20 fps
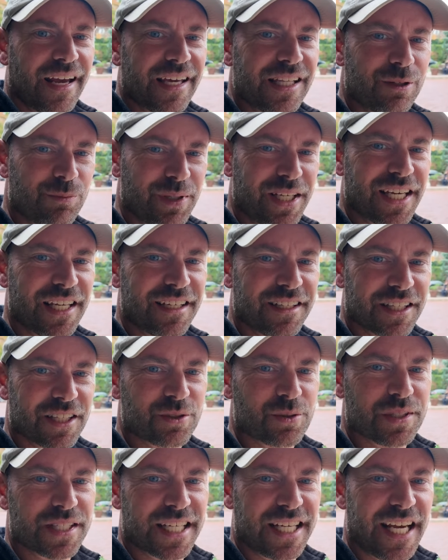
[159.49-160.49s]
In the beginning,
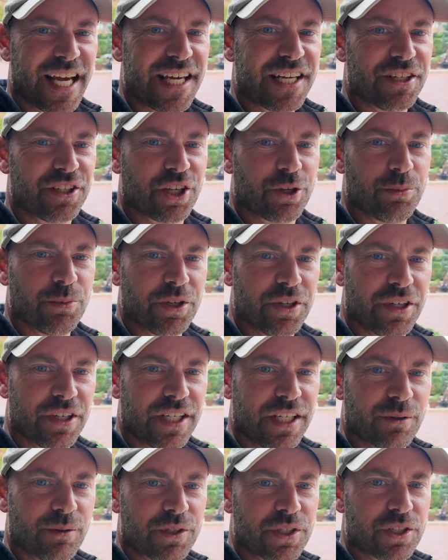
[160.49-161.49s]
this was a gated
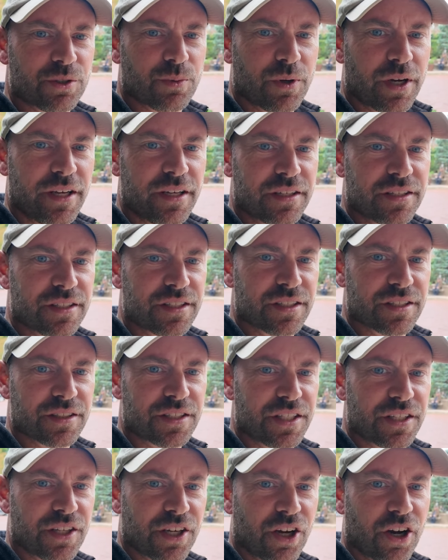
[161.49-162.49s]
community, which is why you can still
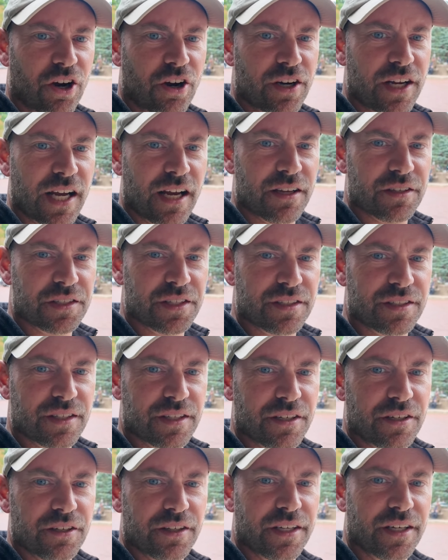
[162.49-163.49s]
see the guardhouses
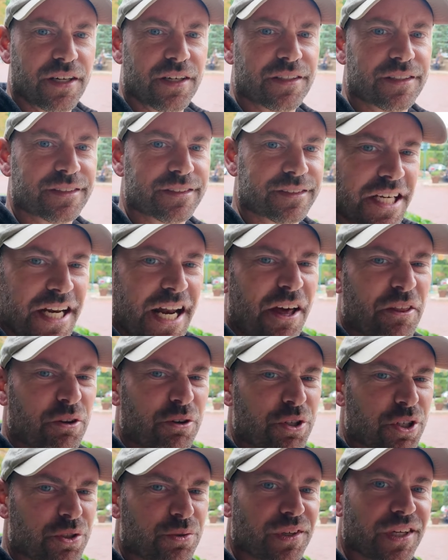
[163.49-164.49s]
that are there. Now
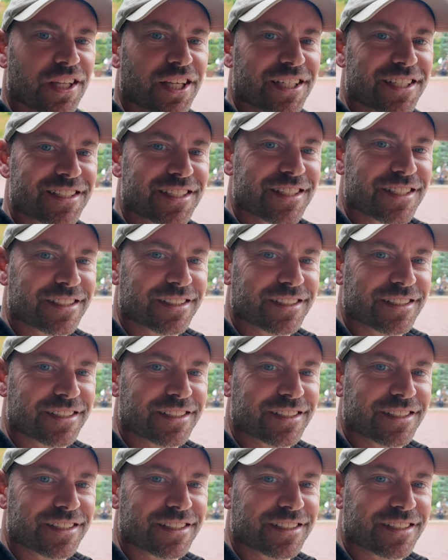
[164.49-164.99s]
they're just relics.